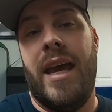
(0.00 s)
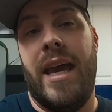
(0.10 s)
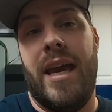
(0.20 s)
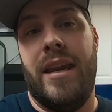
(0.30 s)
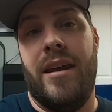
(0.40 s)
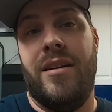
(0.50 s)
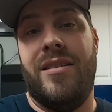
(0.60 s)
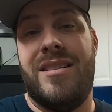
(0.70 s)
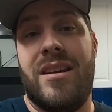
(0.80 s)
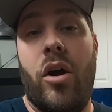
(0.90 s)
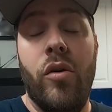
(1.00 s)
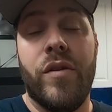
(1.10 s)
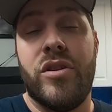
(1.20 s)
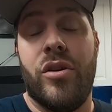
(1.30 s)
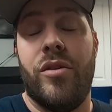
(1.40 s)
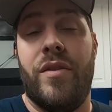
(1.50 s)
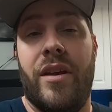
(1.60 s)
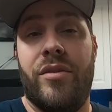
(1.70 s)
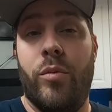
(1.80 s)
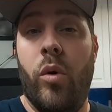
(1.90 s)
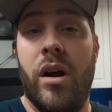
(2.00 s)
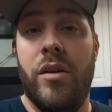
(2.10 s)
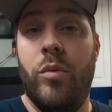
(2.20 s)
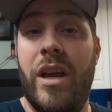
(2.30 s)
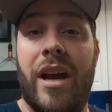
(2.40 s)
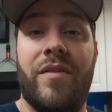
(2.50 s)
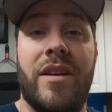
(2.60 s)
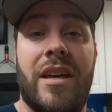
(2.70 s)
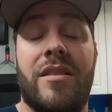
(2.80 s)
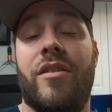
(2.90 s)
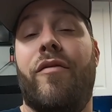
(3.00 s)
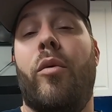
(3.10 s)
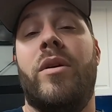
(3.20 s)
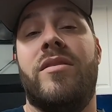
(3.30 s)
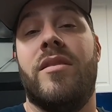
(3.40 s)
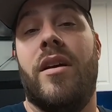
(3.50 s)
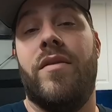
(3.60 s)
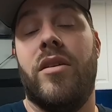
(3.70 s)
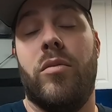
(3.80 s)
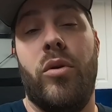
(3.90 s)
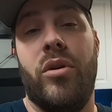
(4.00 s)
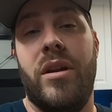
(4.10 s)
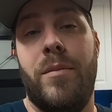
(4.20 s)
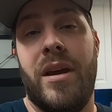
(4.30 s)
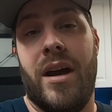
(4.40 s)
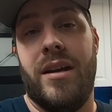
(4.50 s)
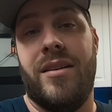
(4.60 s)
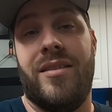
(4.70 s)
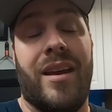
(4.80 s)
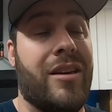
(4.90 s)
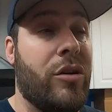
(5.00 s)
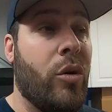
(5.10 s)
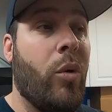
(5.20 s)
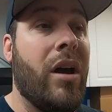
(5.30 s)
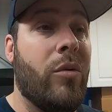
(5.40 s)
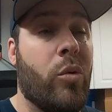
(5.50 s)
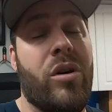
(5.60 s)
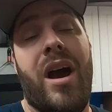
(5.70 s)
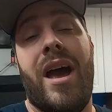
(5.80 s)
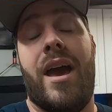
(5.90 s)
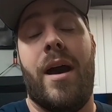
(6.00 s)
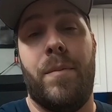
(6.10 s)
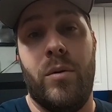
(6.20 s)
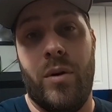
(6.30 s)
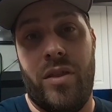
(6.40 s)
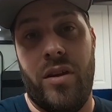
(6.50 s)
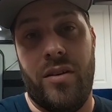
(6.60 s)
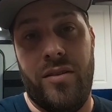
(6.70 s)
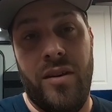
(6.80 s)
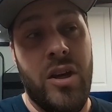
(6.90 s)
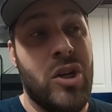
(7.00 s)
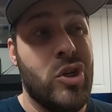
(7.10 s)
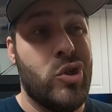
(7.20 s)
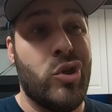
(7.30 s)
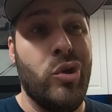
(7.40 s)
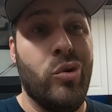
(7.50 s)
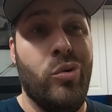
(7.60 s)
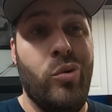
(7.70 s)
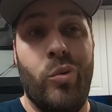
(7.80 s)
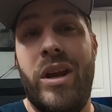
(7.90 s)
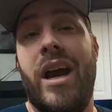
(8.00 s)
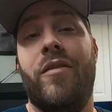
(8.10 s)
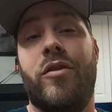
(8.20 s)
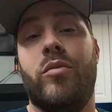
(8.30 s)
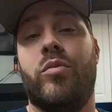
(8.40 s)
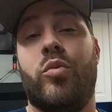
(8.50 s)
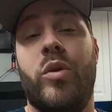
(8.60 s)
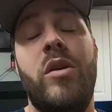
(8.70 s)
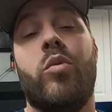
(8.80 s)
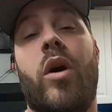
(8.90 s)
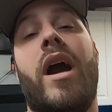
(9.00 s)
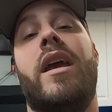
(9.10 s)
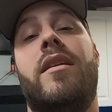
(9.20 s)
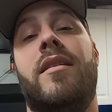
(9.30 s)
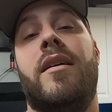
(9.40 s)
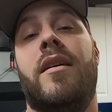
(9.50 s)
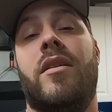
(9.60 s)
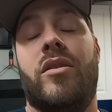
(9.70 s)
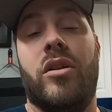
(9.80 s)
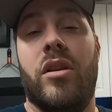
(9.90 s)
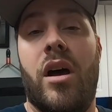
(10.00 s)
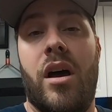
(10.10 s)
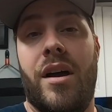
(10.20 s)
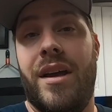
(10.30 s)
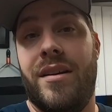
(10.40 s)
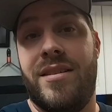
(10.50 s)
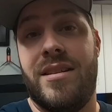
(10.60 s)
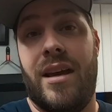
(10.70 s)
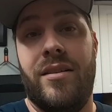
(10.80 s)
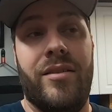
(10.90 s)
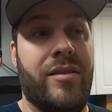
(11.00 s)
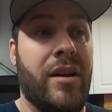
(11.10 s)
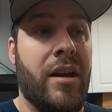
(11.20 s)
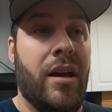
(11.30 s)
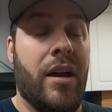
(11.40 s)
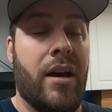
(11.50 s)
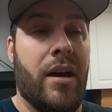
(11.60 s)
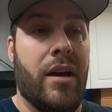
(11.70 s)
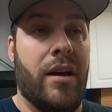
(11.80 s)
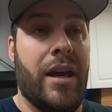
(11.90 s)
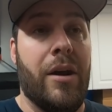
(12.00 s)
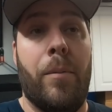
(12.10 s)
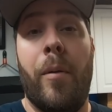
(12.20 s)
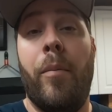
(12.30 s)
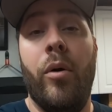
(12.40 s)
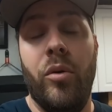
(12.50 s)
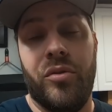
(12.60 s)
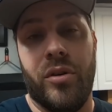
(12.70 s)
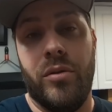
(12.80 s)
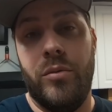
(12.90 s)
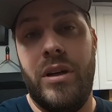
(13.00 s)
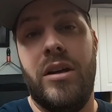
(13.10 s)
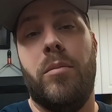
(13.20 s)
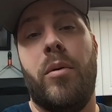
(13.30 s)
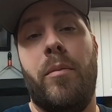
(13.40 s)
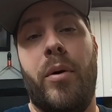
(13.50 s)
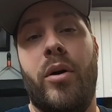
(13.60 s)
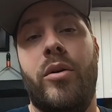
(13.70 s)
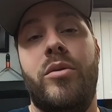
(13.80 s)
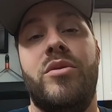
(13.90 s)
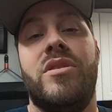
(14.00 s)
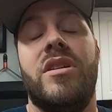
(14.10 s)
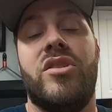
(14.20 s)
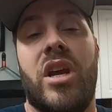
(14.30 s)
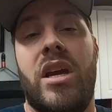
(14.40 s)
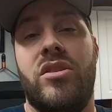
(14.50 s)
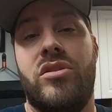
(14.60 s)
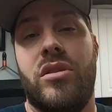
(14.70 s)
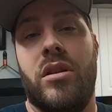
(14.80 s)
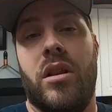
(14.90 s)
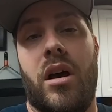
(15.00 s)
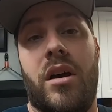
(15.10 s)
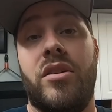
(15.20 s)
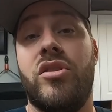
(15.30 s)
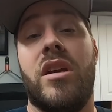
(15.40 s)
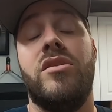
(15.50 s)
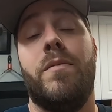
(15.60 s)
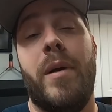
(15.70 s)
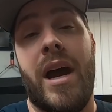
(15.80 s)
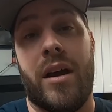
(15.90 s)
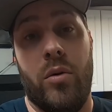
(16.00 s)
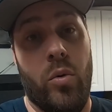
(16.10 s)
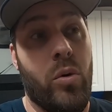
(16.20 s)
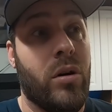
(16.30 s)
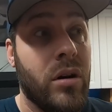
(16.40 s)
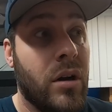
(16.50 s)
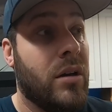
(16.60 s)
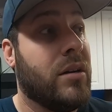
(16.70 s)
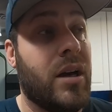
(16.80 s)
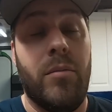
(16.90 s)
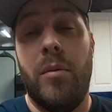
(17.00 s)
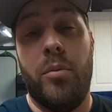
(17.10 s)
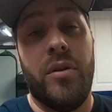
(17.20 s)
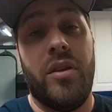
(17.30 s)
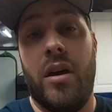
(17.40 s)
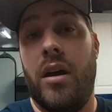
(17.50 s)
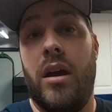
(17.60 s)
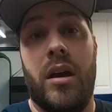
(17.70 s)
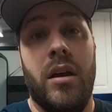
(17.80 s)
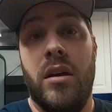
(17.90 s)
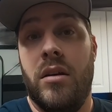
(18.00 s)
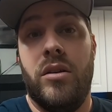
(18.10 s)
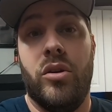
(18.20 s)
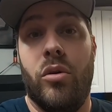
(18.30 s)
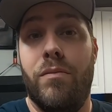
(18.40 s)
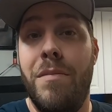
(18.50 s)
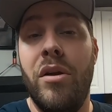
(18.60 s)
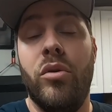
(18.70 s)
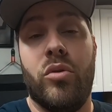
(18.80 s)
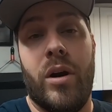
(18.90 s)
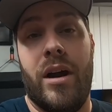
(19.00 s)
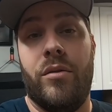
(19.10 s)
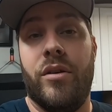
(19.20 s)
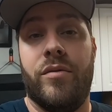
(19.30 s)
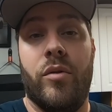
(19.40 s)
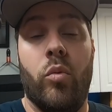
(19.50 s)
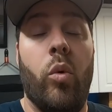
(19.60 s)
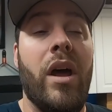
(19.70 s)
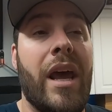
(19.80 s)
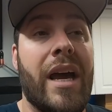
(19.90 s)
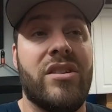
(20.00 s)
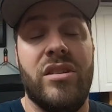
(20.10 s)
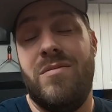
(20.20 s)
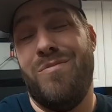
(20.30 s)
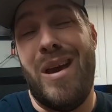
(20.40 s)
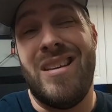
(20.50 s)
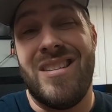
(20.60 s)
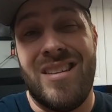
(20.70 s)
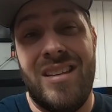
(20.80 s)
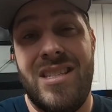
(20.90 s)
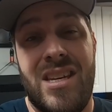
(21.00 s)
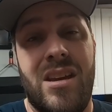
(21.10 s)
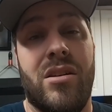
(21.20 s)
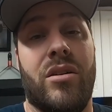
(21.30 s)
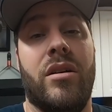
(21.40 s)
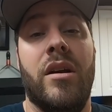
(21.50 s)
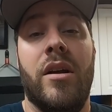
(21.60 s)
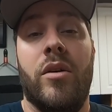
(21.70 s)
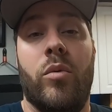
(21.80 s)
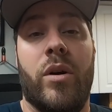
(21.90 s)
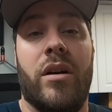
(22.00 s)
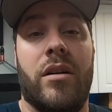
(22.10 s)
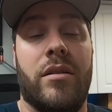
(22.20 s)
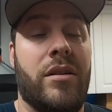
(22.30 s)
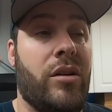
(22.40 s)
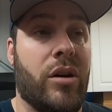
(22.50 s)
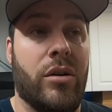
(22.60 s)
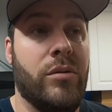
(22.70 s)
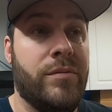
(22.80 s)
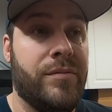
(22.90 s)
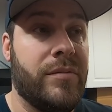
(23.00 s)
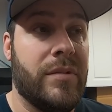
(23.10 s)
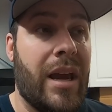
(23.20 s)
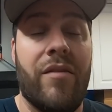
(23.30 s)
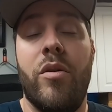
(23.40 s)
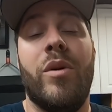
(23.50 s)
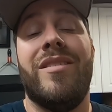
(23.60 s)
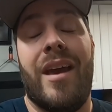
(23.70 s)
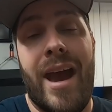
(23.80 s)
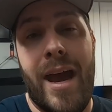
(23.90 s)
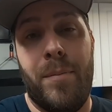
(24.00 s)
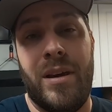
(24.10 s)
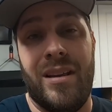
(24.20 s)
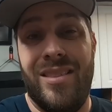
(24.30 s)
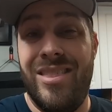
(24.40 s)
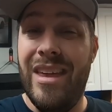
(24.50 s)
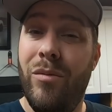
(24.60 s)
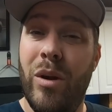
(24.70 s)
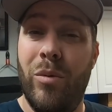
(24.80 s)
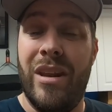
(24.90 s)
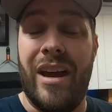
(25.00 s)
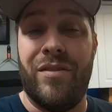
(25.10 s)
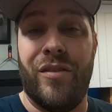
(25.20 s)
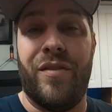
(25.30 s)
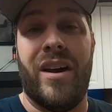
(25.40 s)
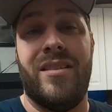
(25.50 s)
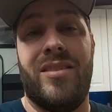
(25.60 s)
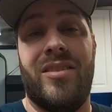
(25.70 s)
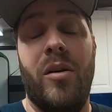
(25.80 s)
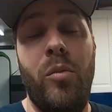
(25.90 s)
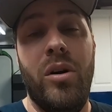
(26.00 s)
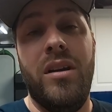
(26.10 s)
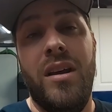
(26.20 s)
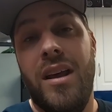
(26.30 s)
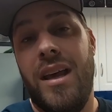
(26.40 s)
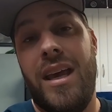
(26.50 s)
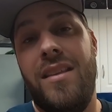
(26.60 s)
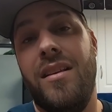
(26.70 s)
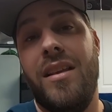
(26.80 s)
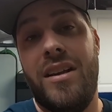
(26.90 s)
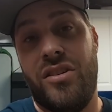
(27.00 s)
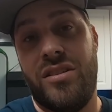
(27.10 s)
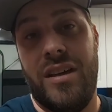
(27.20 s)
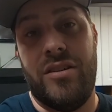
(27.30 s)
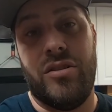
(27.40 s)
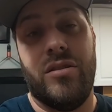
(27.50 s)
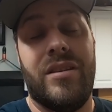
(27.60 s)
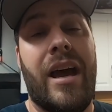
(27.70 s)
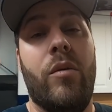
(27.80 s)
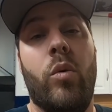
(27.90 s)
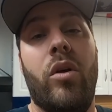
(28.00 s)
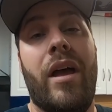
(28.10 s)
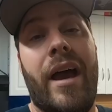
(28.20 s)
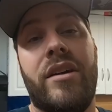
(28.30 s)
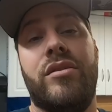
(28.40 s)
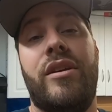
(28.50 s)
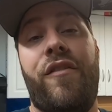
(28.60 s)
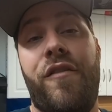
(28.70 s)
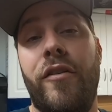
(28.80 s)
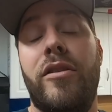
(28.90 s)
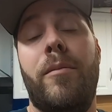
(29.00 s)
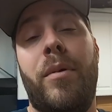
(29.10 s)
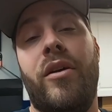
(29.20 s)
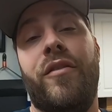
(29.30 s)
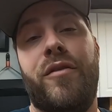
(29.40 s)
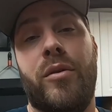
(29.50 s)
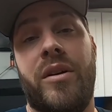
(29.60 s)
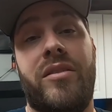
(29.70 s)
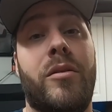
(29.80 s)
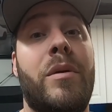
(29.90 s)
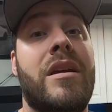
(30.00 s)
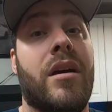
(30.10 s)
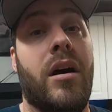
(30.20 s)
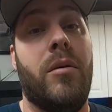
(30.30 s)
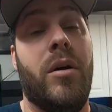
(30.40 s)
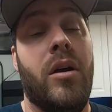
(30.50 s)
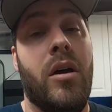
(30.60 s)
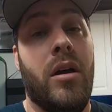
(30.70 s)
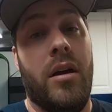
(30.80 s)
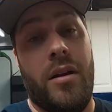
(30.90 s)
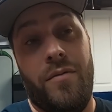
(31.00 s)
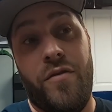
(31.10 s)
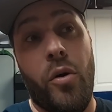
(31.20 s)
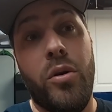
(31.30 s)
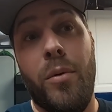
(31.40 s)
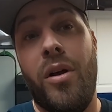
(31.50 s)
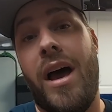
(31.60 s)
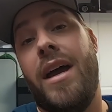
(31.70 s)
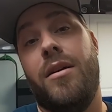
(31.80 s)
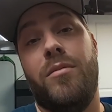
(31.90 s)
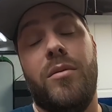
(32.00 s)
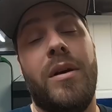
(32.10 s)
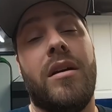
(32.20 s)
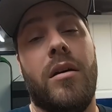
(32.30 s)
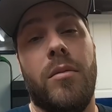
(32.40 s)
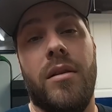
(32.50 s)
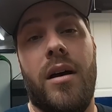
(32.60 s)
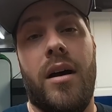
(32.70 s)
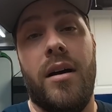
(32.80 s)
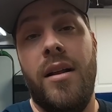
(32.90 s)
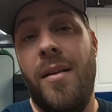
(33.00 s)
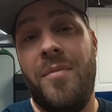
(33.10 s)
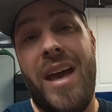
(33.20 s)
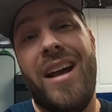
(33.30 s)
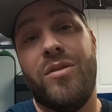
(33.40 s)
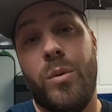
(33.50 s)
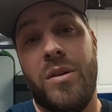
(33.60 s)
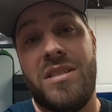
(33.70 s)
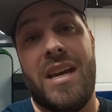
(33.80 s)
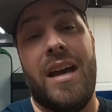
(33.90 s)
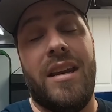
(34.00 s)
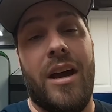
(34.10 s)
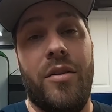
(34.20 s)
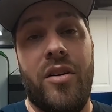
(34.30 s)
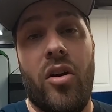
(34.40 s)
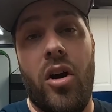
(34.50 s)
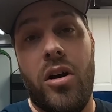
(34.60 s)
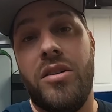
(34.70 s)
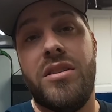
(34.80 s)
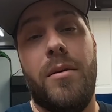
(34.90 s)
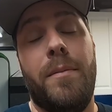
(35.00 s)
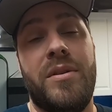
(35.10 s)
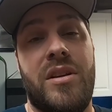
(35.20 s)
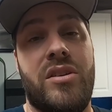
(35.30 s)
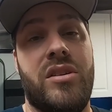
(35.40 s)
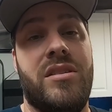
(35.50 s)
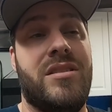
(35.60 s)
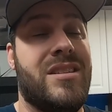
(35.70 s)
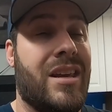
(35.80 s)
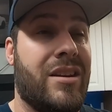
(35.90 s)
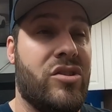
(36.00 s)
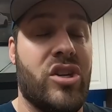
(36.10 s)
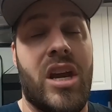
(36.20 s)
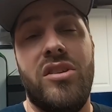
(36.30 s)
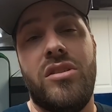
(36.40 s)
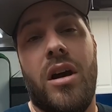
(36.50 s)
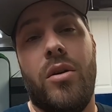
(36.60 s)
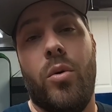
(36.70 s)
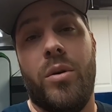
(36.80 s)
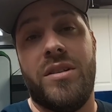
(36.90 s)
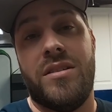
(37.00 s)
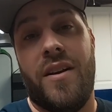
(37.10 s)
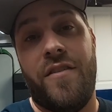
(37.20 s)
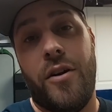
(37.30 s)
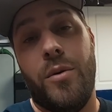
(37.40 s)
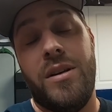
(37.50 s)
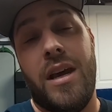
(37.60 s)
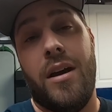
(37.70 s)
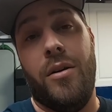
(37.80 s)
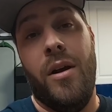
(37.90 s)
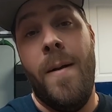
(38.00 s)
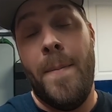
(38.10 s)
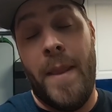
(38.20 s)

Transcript: And to overturn this, one, we have to get the voice of the community behind it saying, you know what, we're not happy with this. Two, we have to rewrite the law in a sense, uh, in a proposal. We need to propose the change to the law to change it back, or come up with a, you know, middle ground of what actually makes sense here where, you know, everyone's happy. Then we would have to find someone in the legislature that will actually foot the bill for us to become a votable item, to become a law. That's where it's at. Now, there are some petitions and change dot org stuff going down.